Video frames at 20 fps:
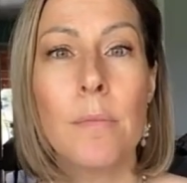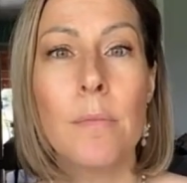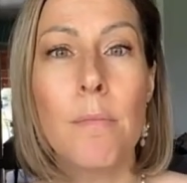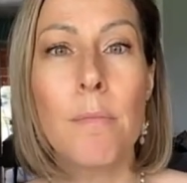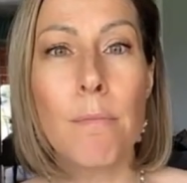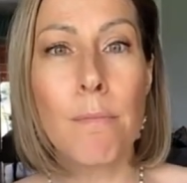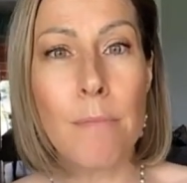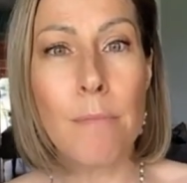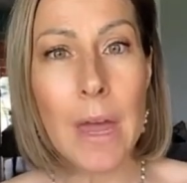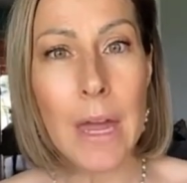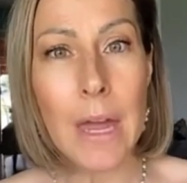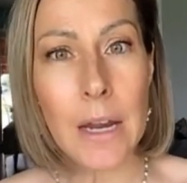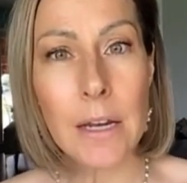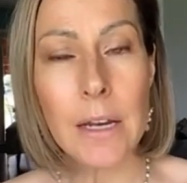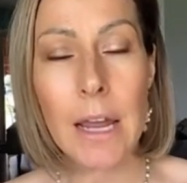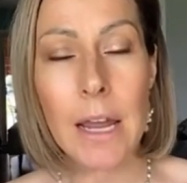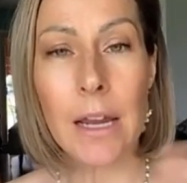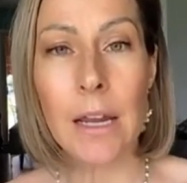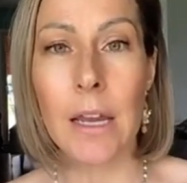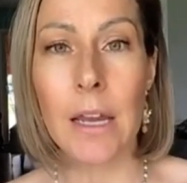
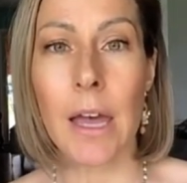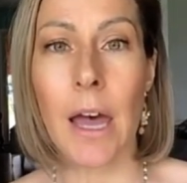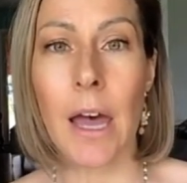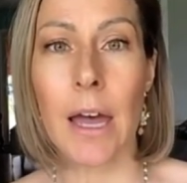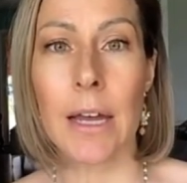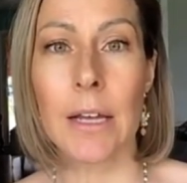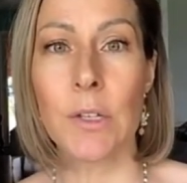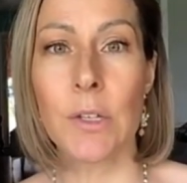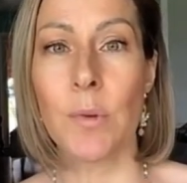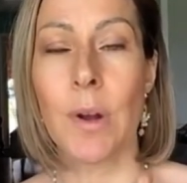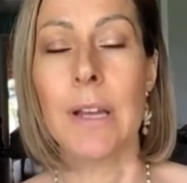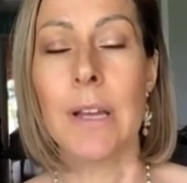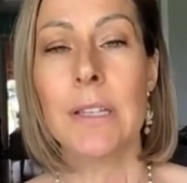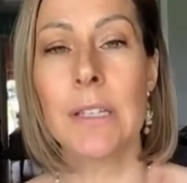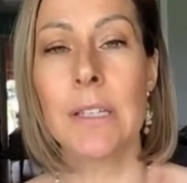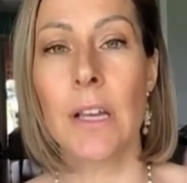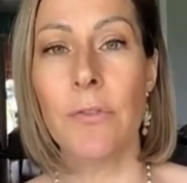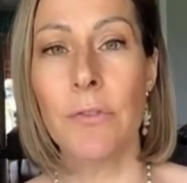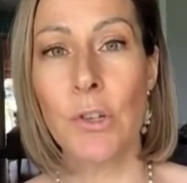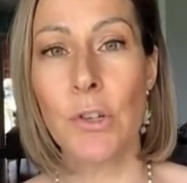men and guys, right?
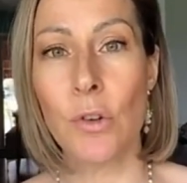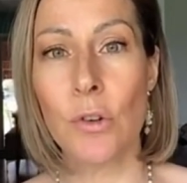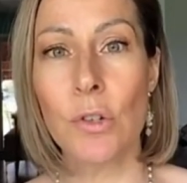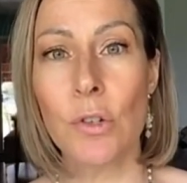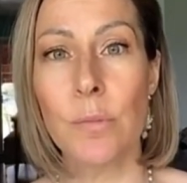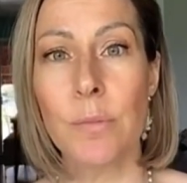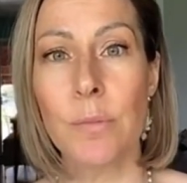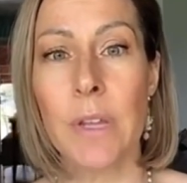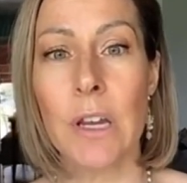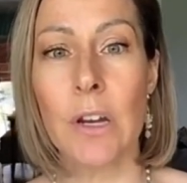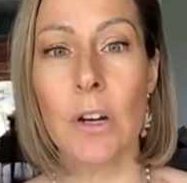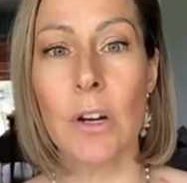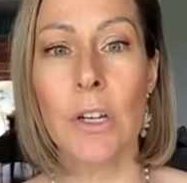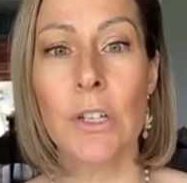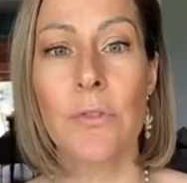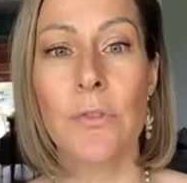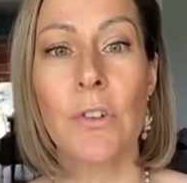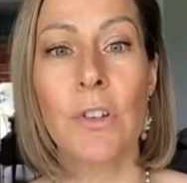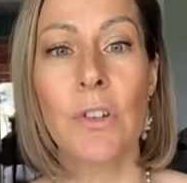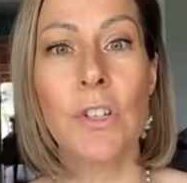Selfish short-term
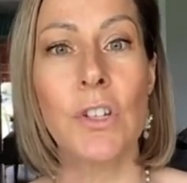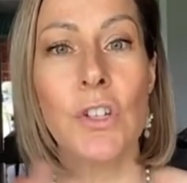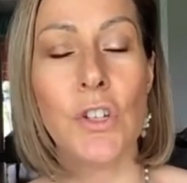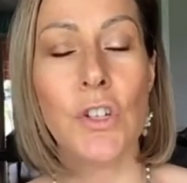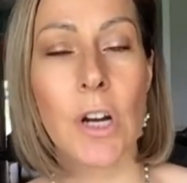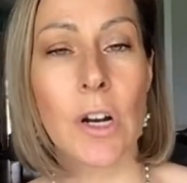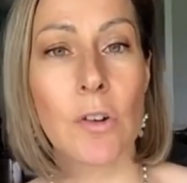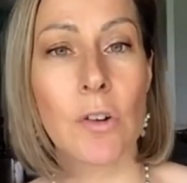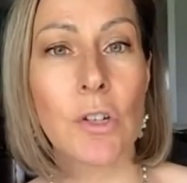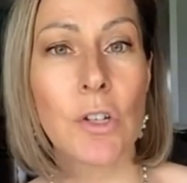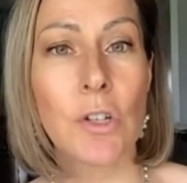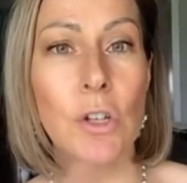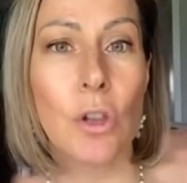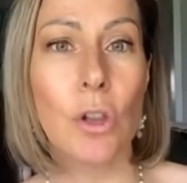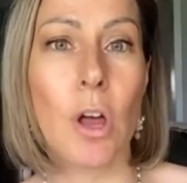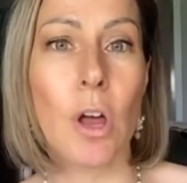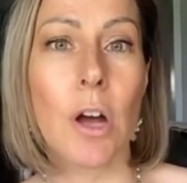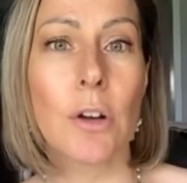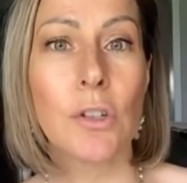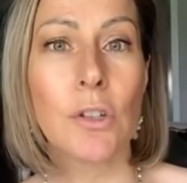thinkers versus generous
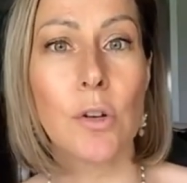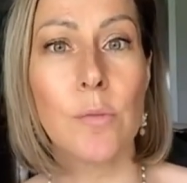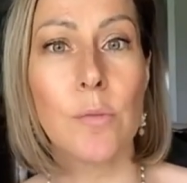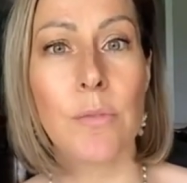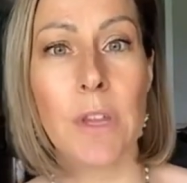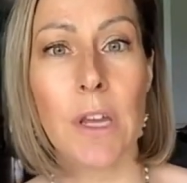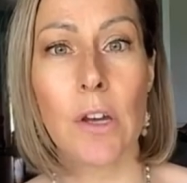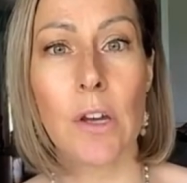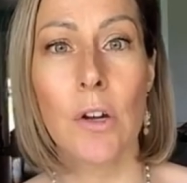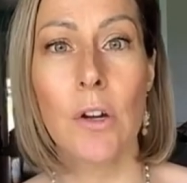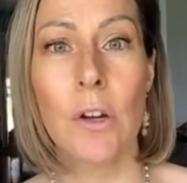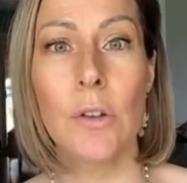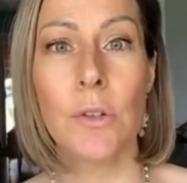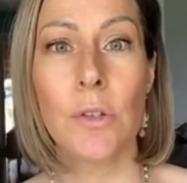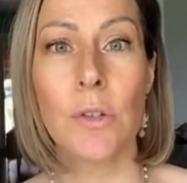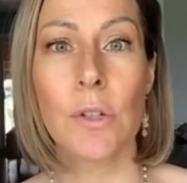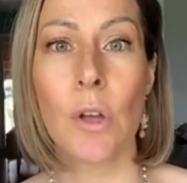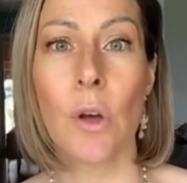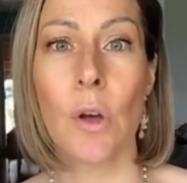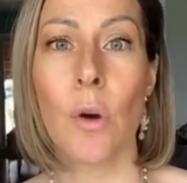long-term
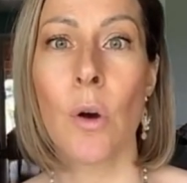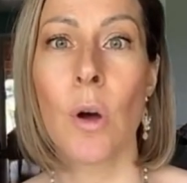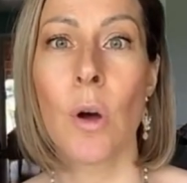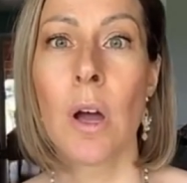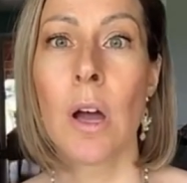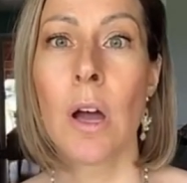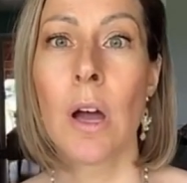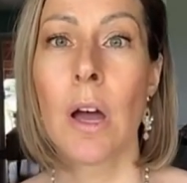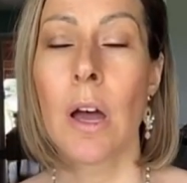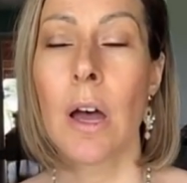thinkers. So, mm-hmm.